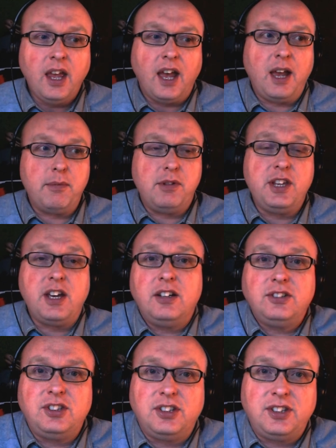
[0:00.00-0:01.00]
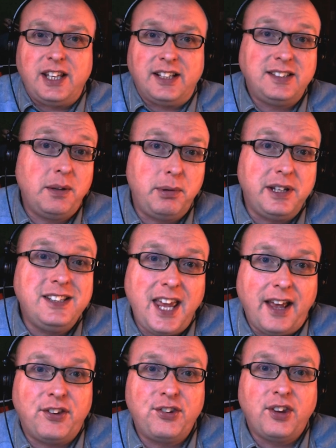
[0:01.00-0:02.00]
The answer to that simply is
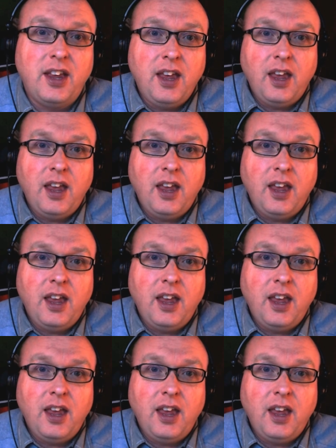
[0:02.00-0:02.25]
yes.